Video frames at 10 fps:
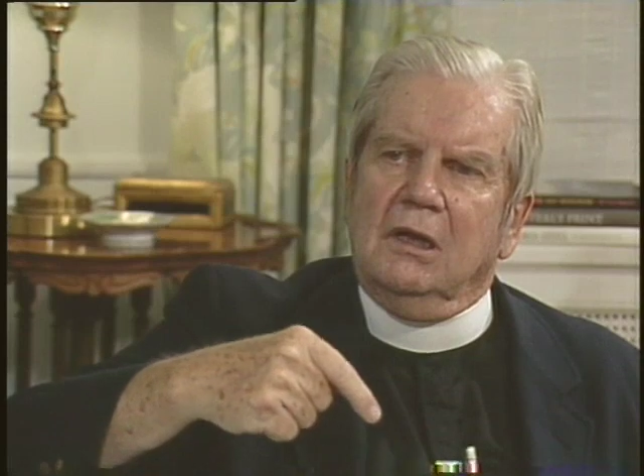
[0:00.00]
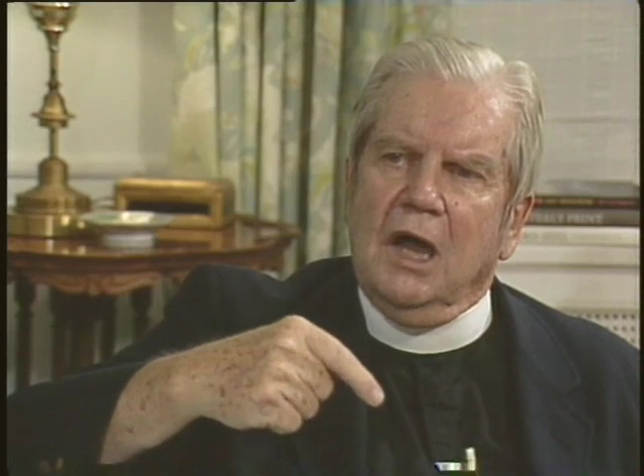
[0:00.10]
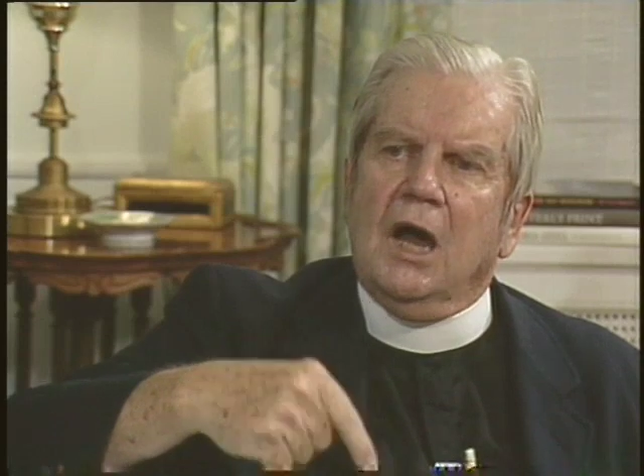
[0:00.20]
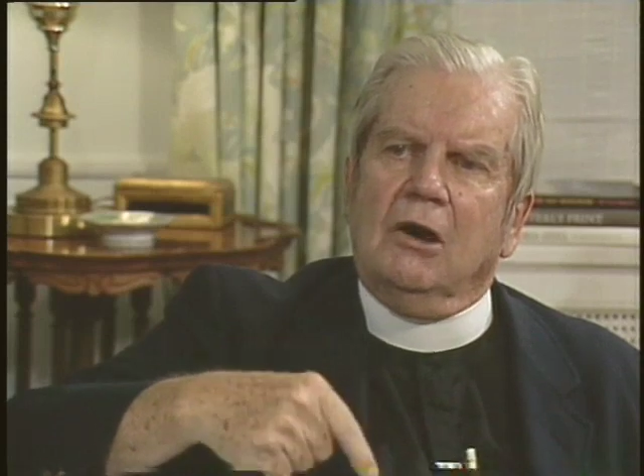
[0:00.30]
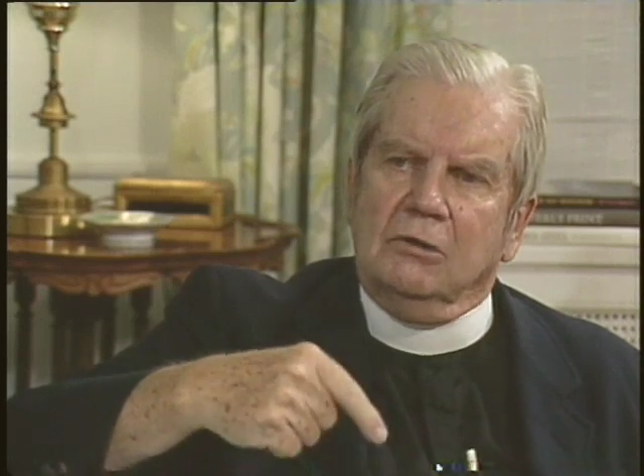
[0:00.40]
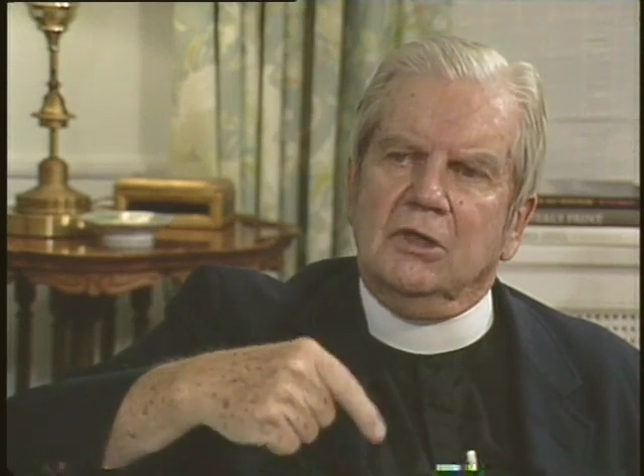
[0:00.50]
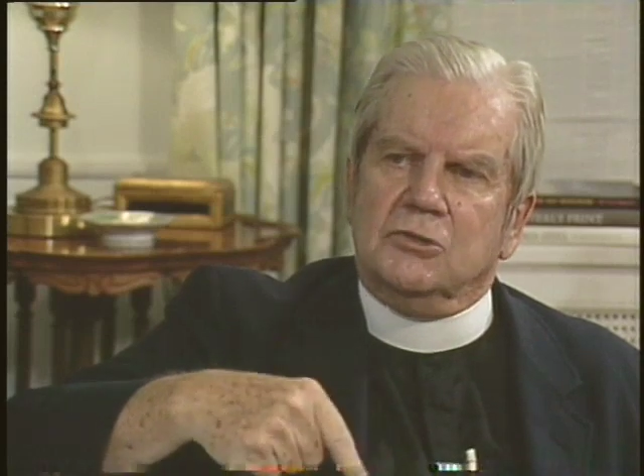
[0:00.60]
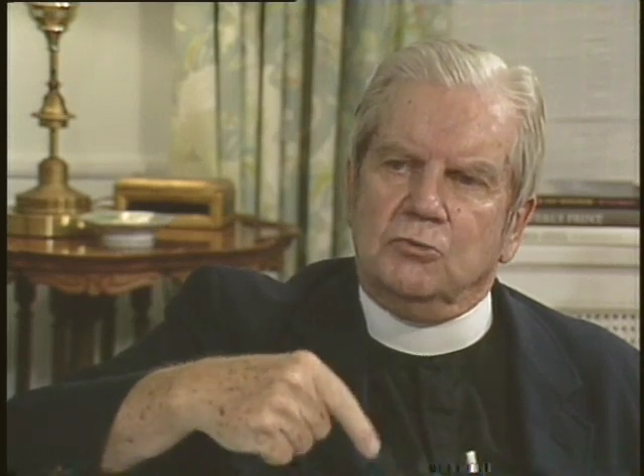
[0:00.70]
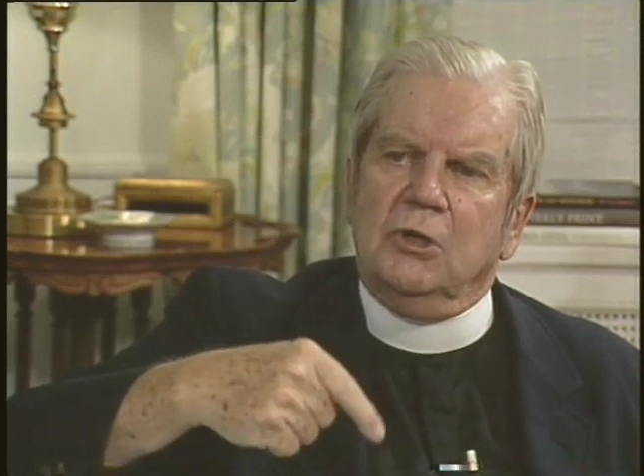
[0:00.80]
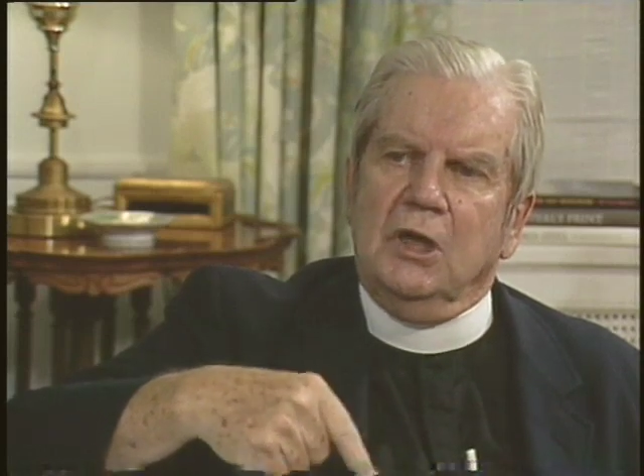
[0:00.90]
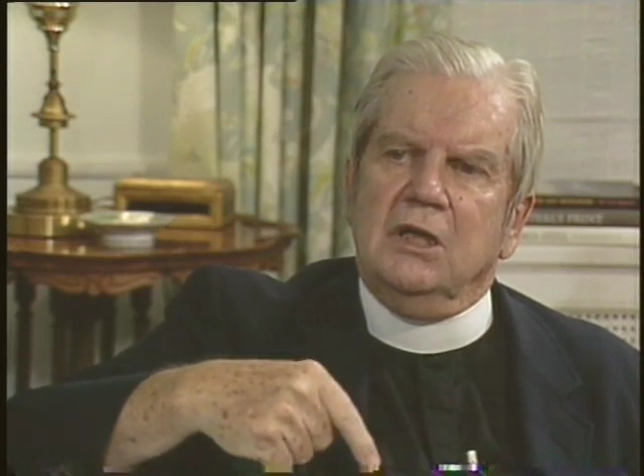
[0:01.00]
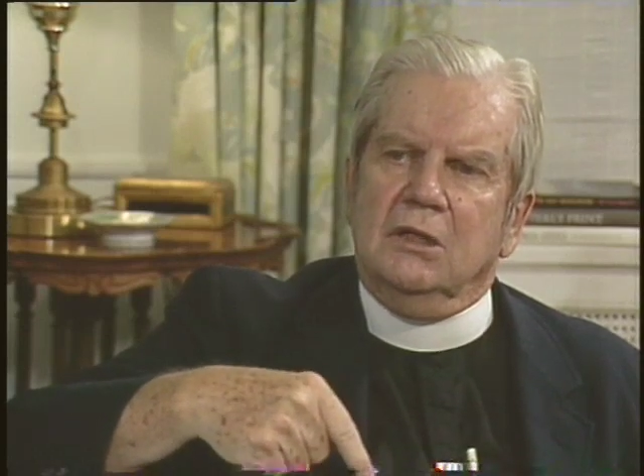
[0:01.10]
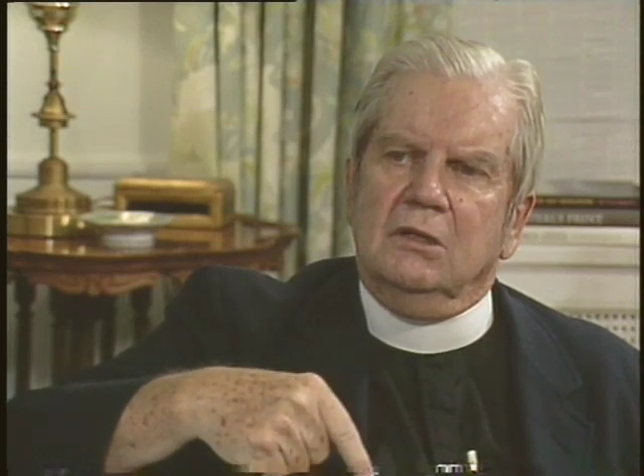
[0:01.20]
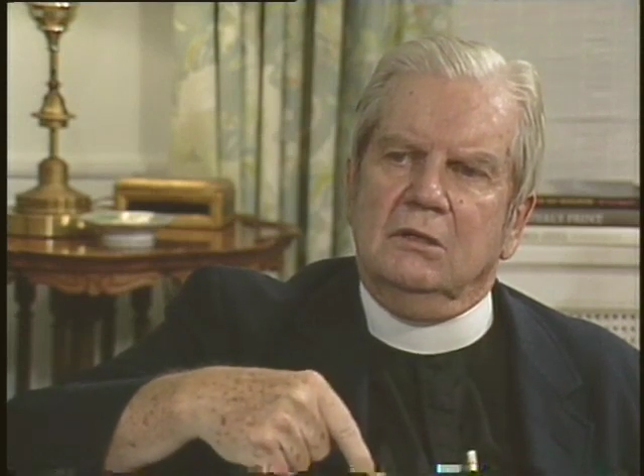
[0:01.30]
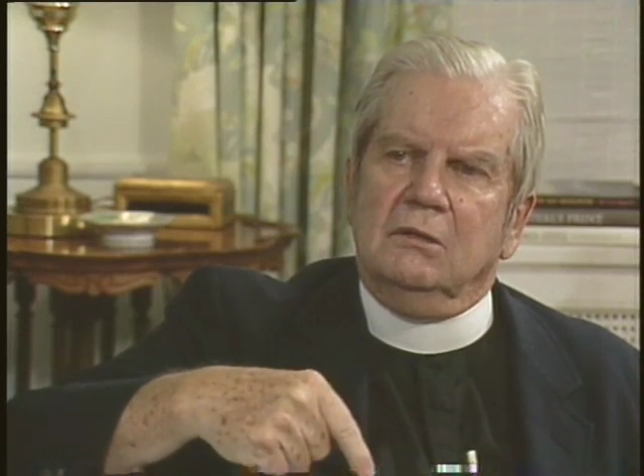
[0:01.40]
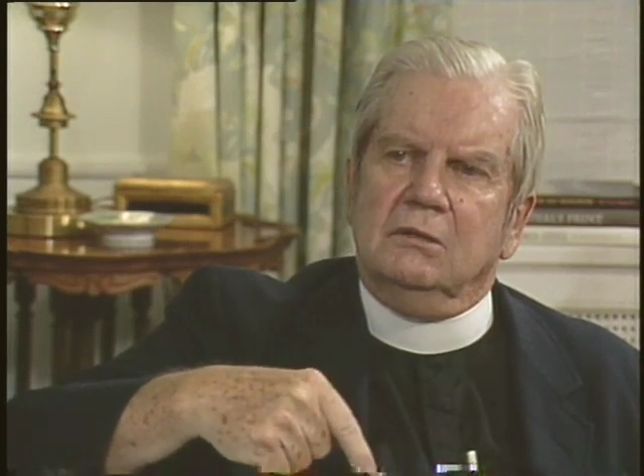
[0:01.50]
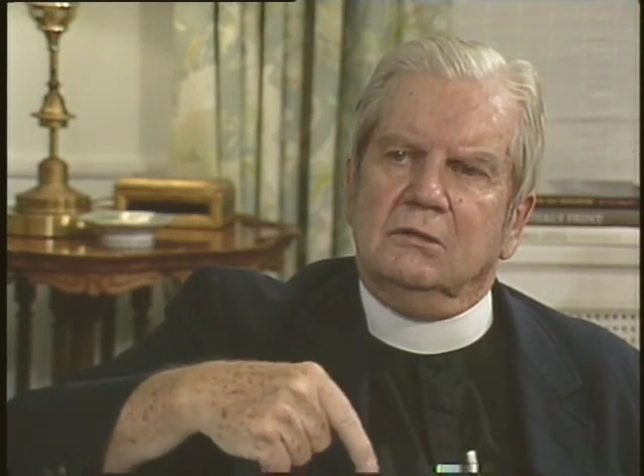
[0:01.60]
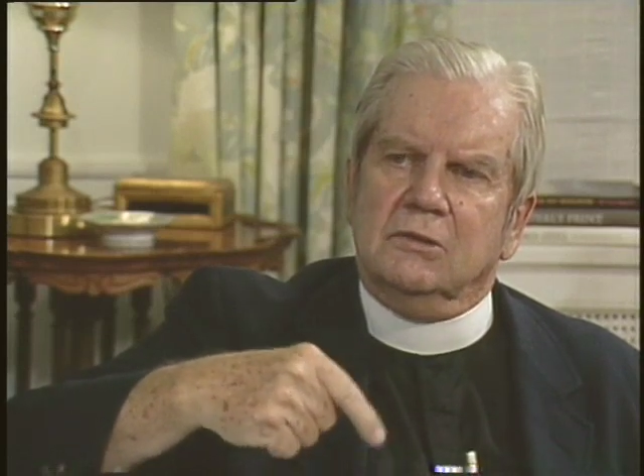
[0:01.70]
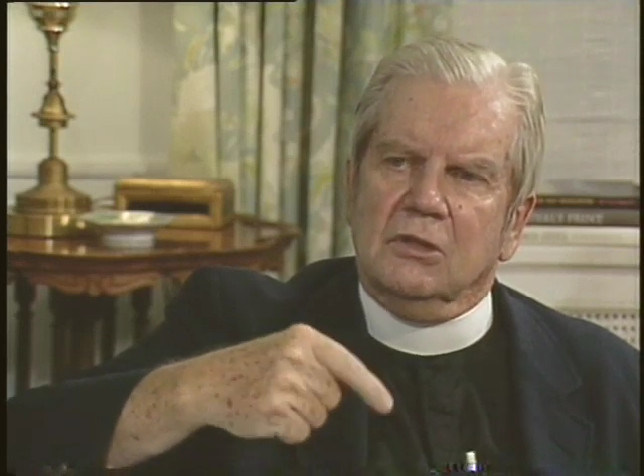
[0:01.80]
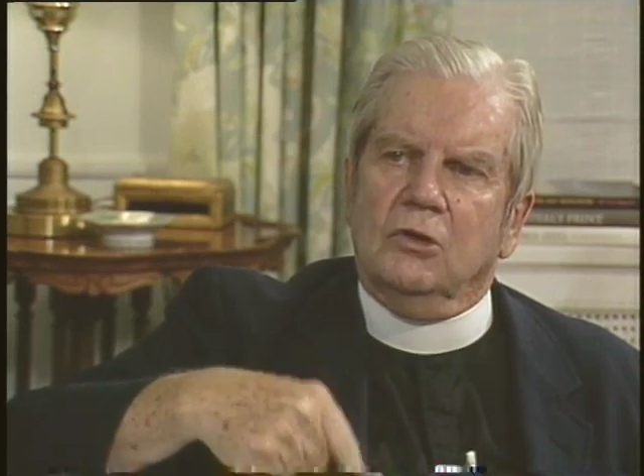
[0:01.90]
how it's related
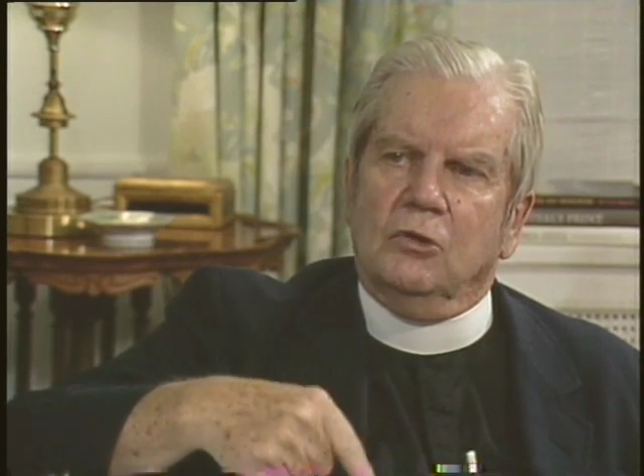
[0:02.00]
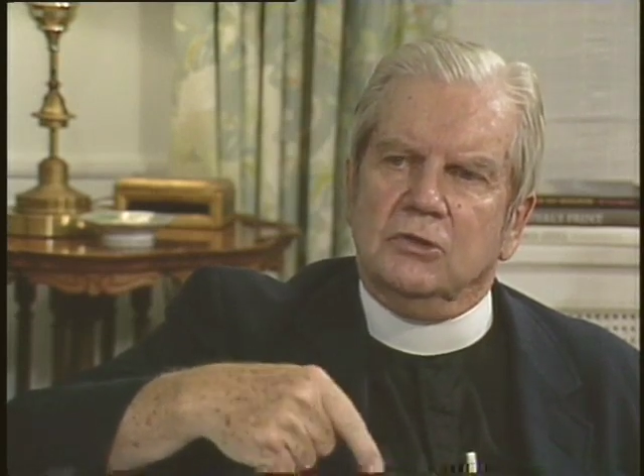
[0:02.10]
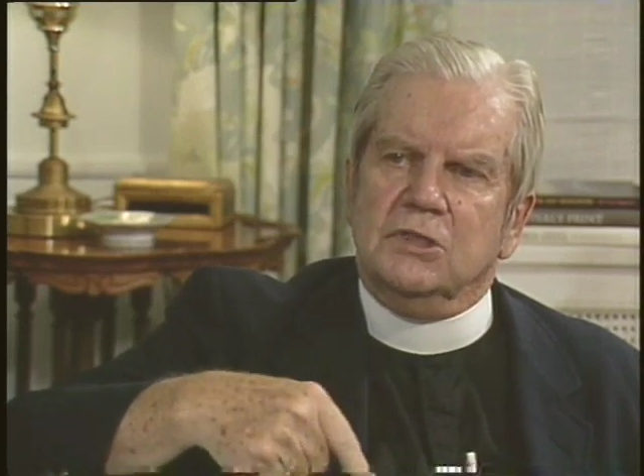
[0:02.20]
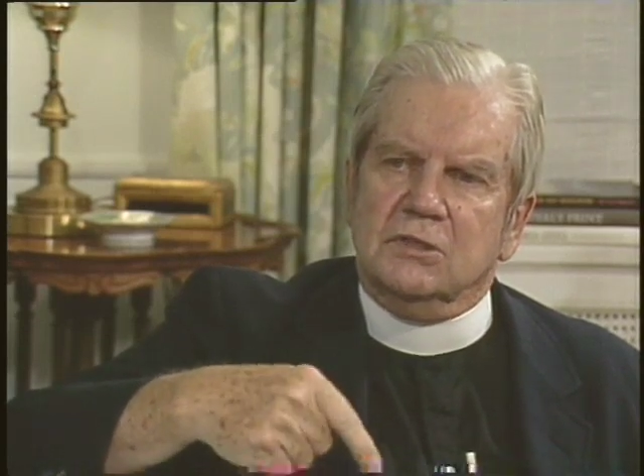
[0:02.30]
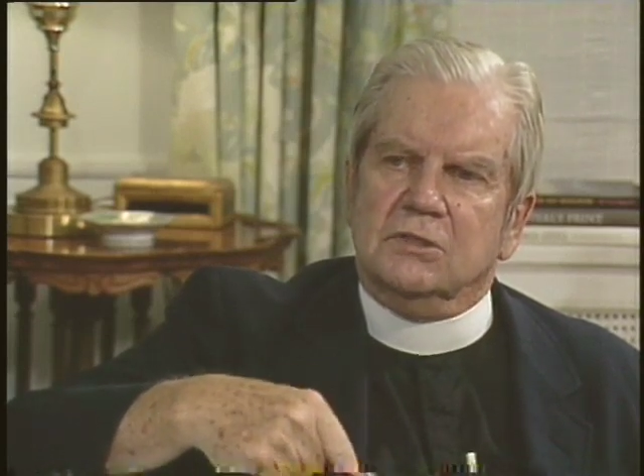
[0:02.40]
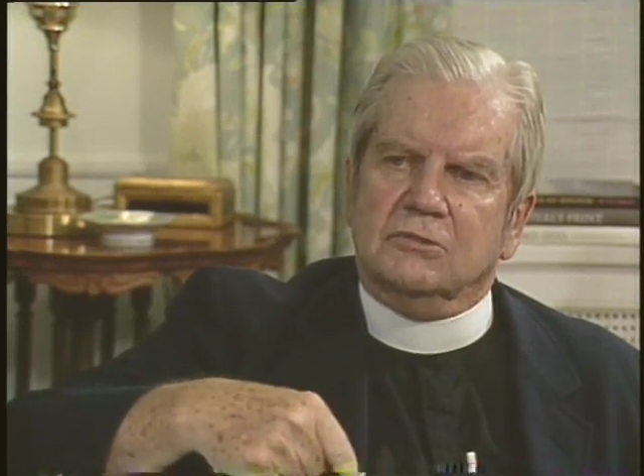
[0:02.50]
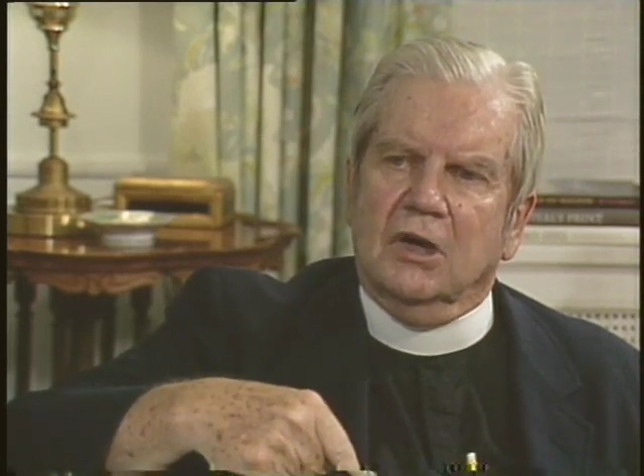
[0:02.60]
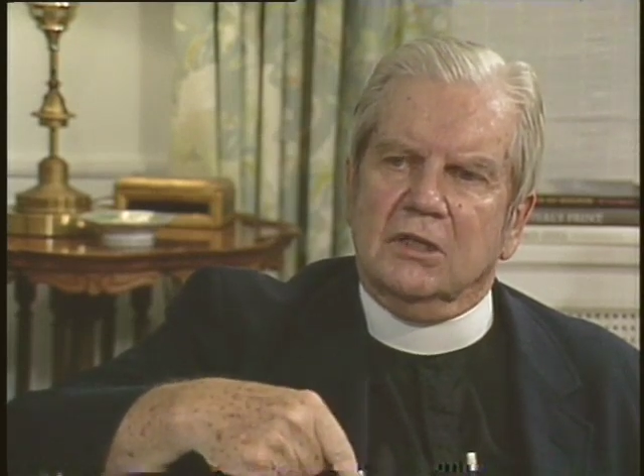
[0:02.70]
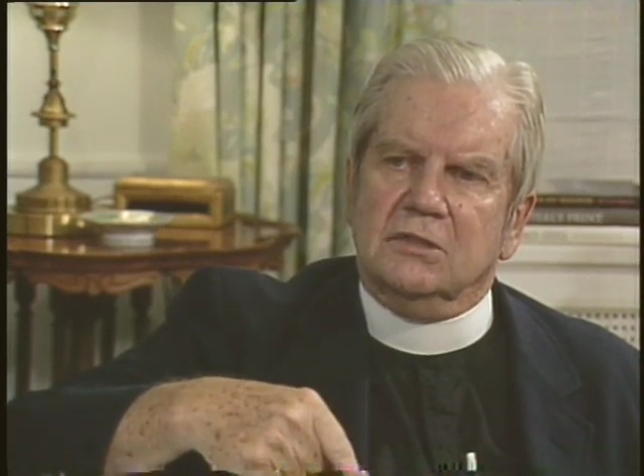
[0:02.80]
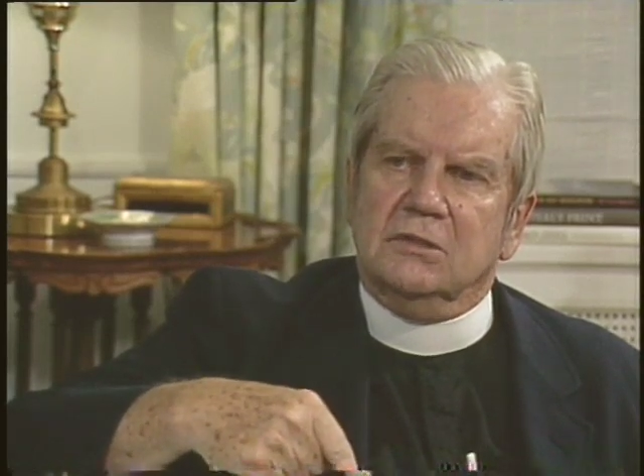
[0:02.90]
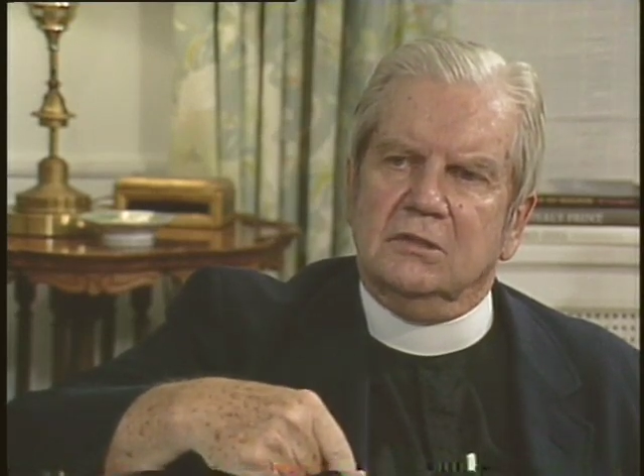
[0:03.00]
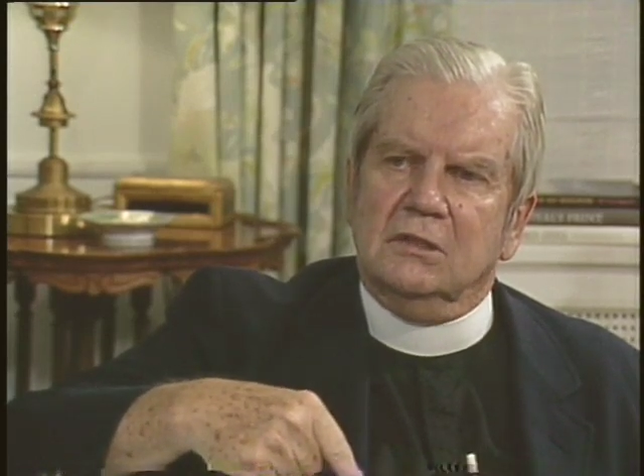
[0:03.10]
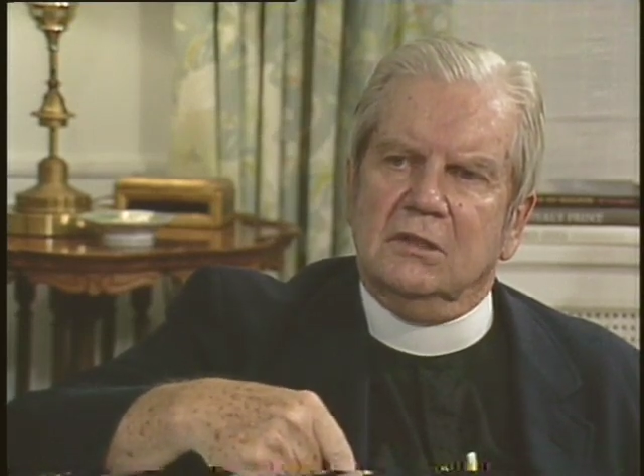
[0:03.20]
to the Lord Jesus Christ